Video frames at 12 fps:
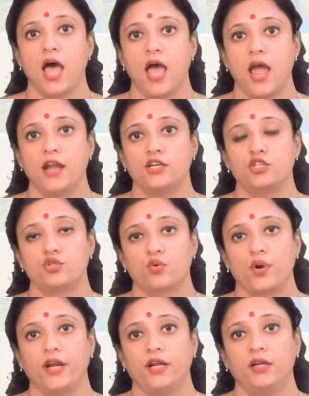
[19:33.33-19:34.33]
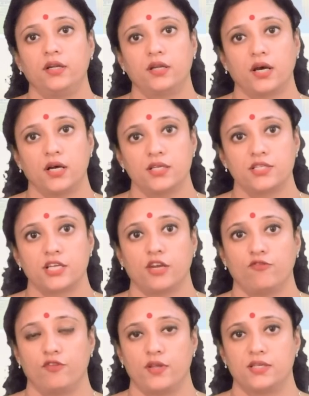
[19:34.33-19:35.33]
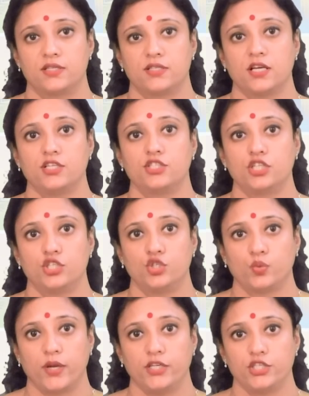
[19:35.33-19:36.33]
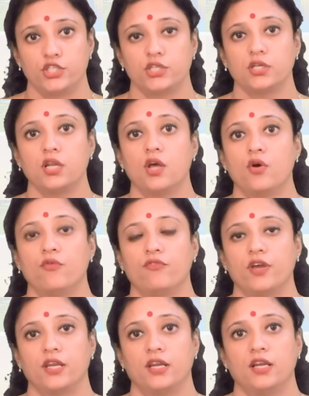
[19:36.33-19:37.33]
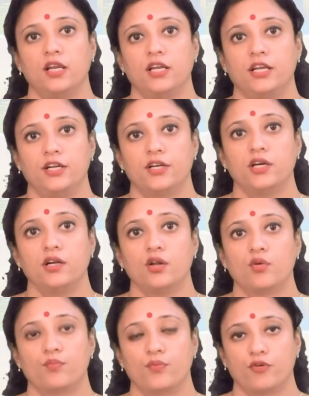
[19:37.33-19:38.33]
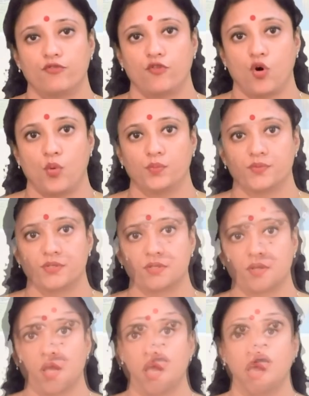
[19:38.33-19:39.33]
and so it does influence the situation wherein a leader performs.